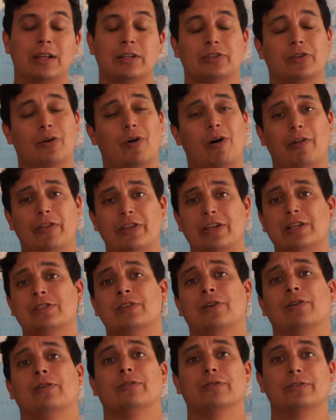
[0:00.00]
so all the
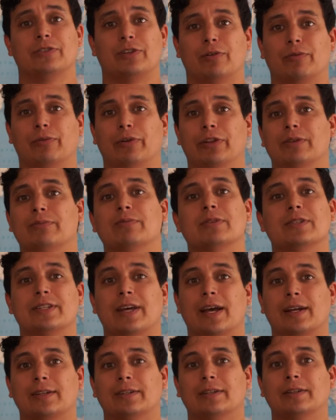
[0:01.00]
internals are really
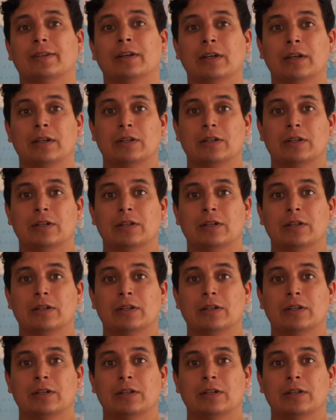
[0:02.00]
protected.